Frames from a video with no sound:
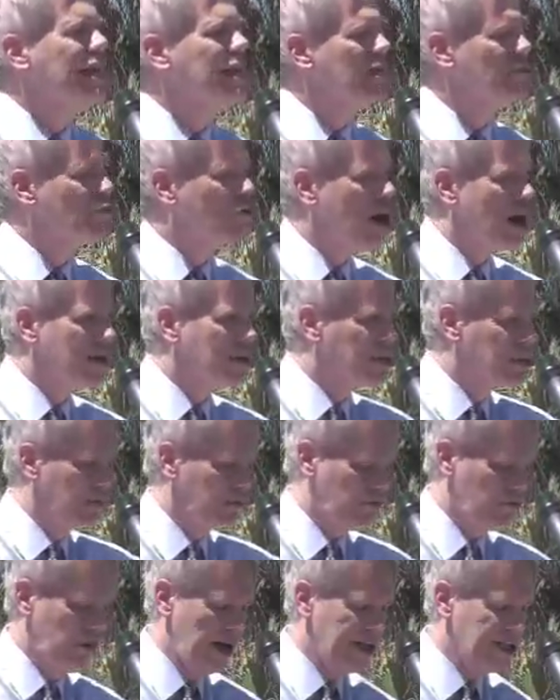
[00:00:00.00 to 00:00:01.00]
it, the process
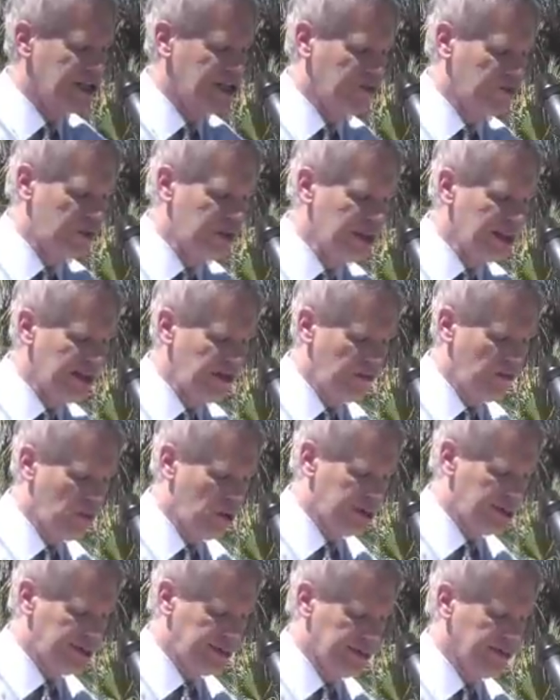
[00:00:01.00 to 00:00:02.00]
of creation really
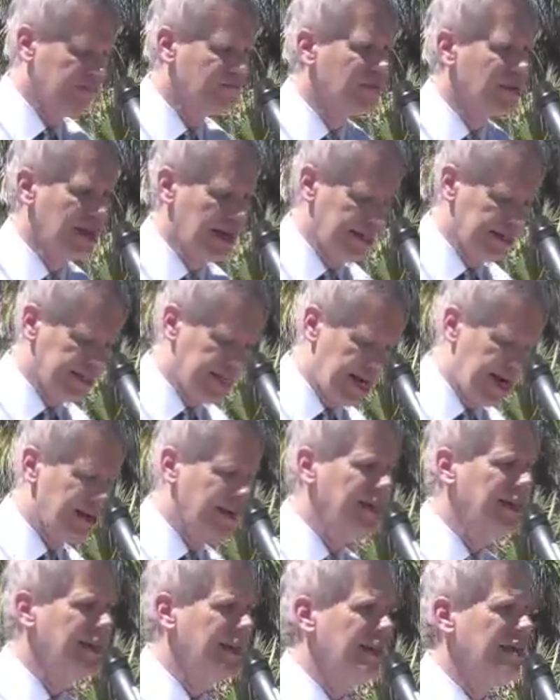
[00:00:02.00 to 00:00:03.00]
wasn't
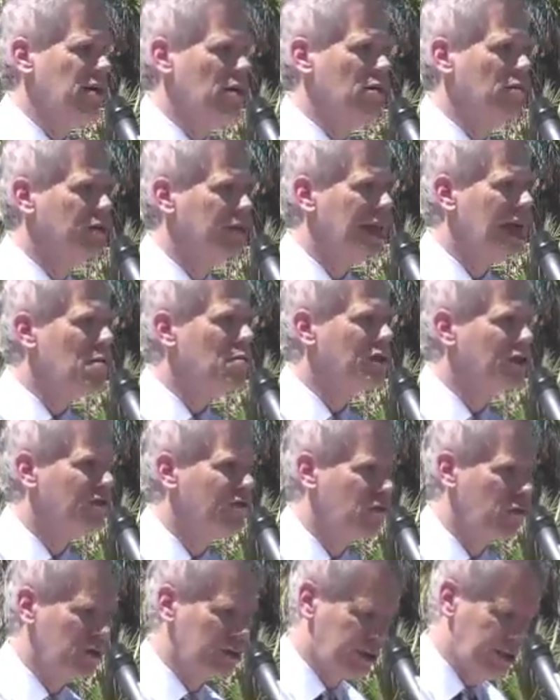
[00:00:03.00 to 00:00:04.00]
entirely legal. So that was the
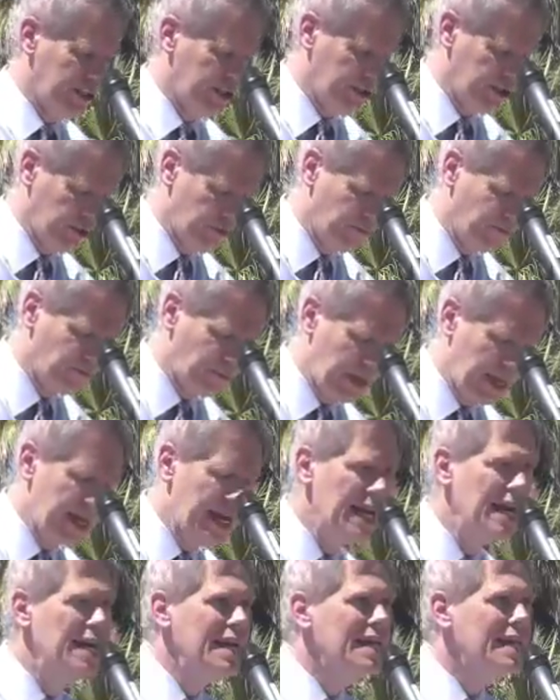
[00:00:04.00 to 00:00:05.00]
first issue.
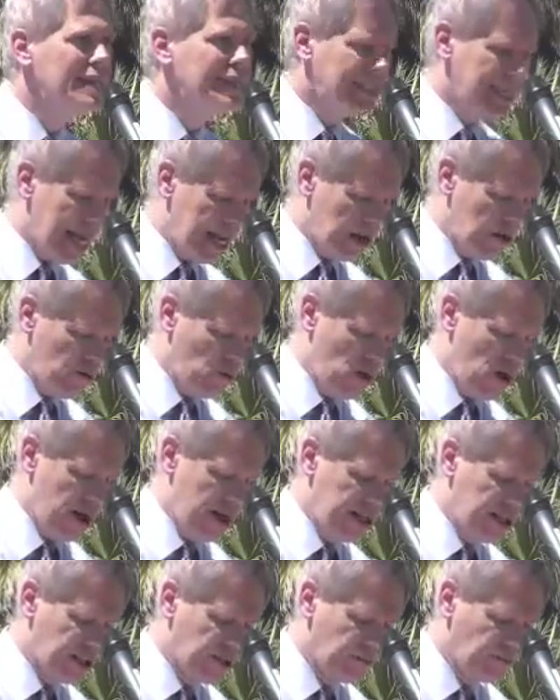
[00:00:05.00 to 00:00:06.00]
The second
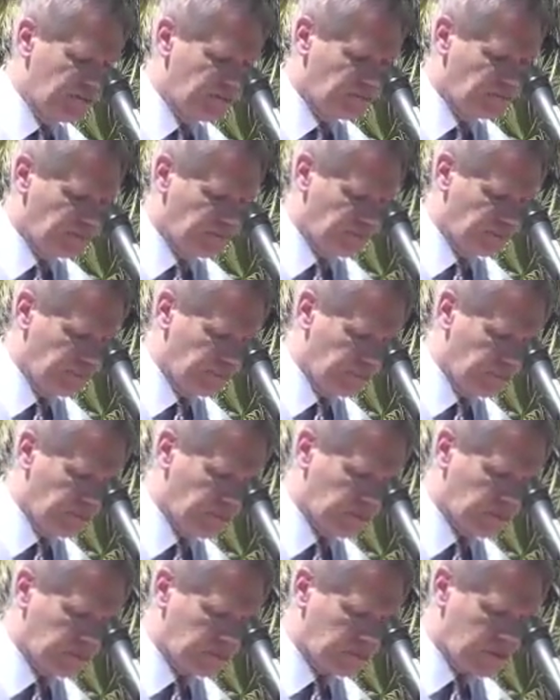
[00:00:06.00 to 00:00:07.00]
was,
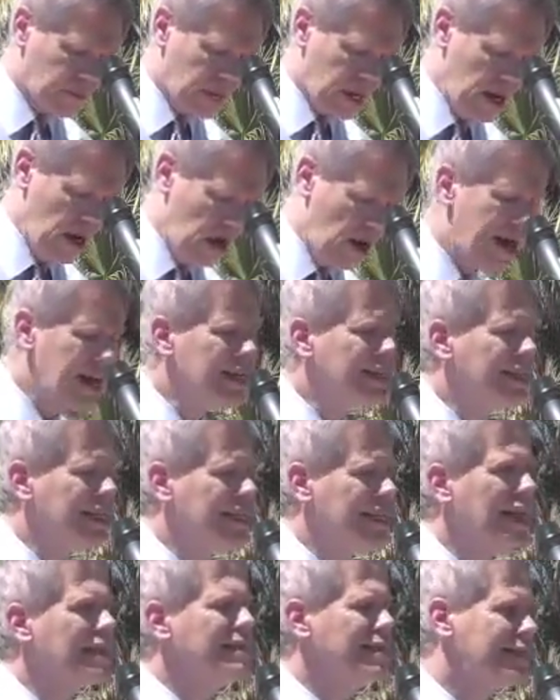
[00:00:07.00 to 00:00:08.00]
I guess
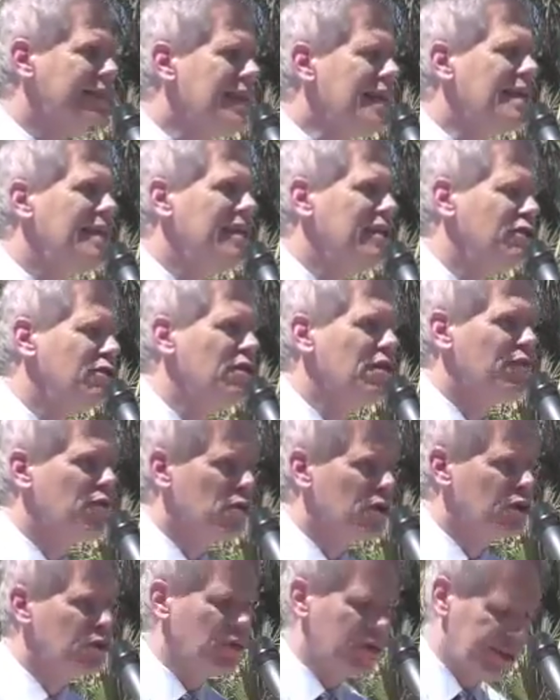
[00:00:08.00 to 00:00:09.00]
that's the second issue. The
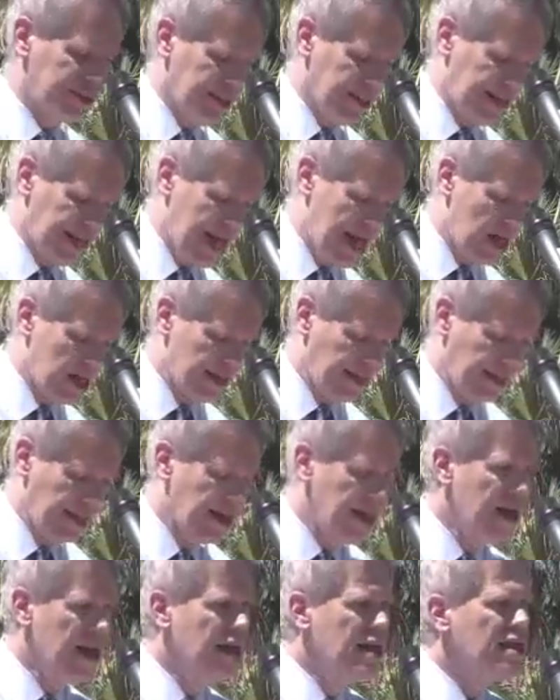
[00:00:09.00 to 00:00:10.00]
first was the legality.
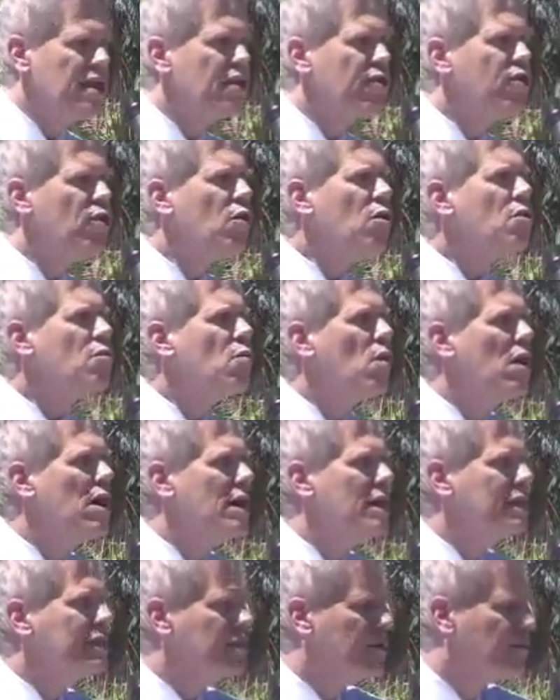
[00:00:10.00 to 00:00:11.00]
The third
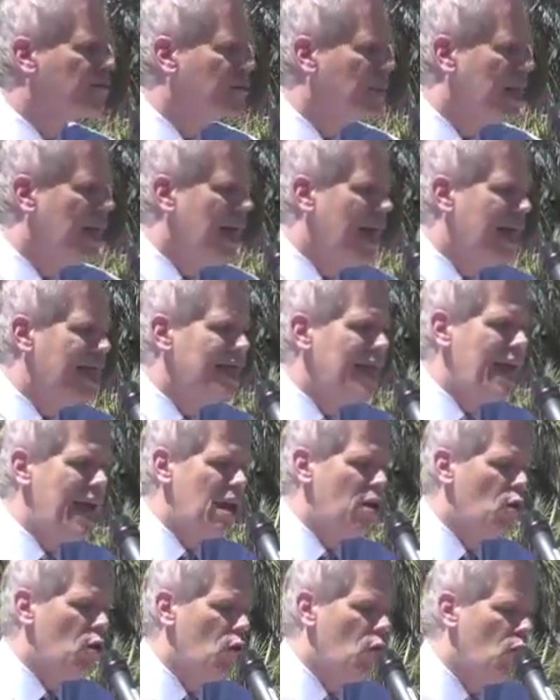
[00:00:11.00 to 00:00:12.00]
was
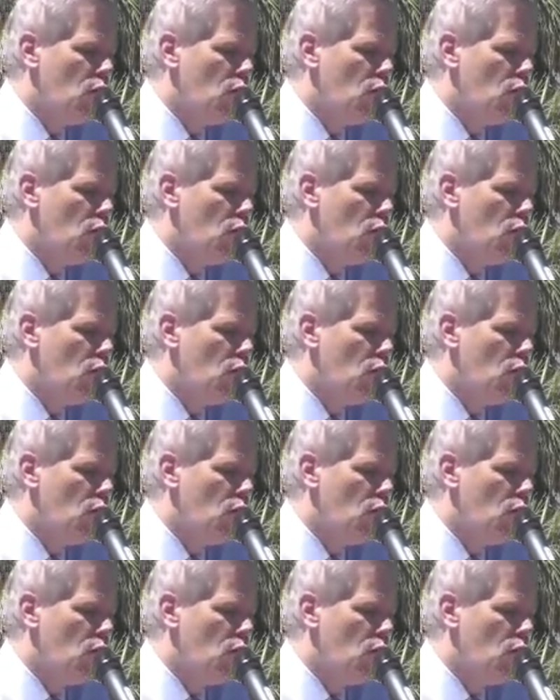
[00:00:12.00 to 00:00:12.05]
that